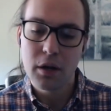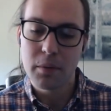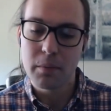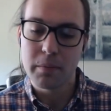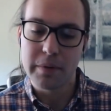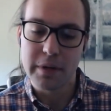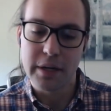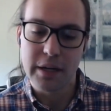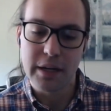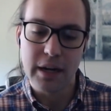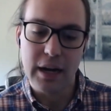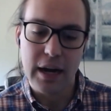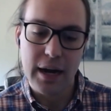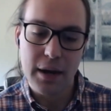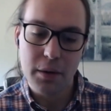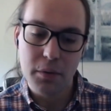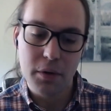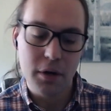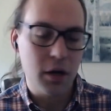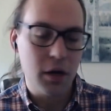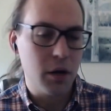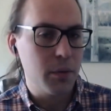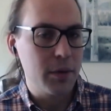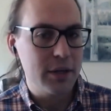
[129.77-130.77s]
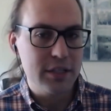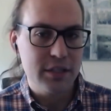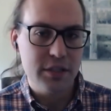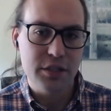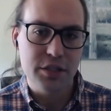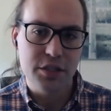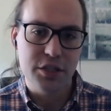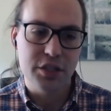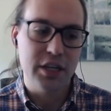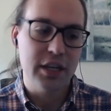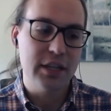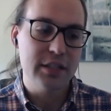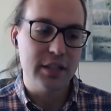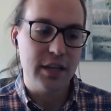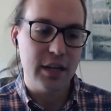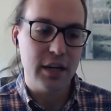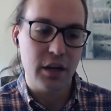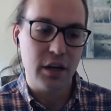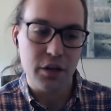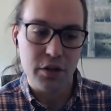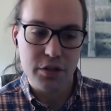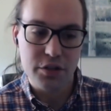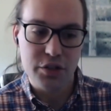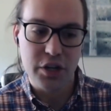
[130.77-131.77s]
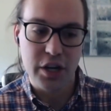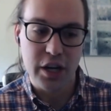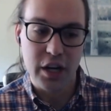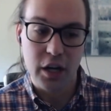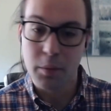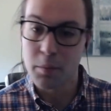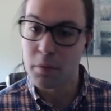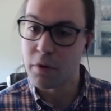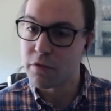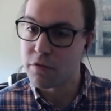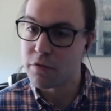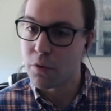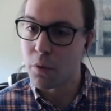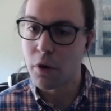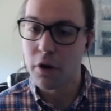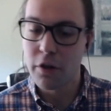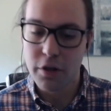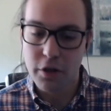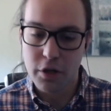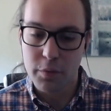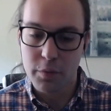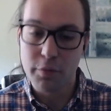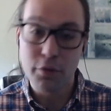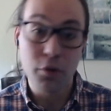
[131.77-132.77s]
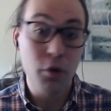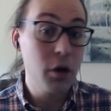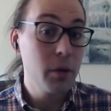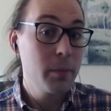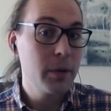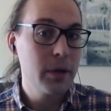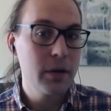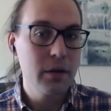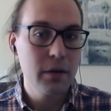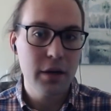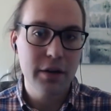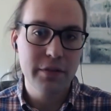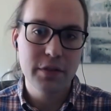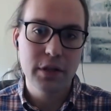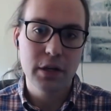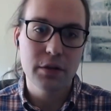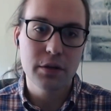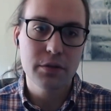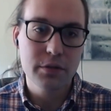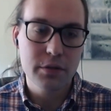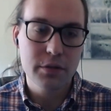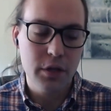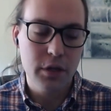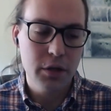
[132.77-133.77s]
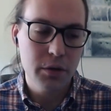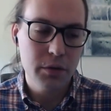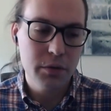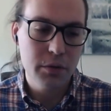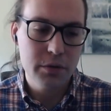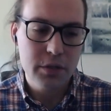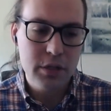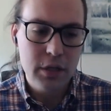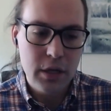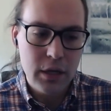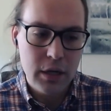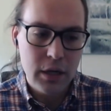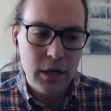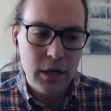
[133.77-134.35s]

but I would always suggest a health check before the deployment of those nodes,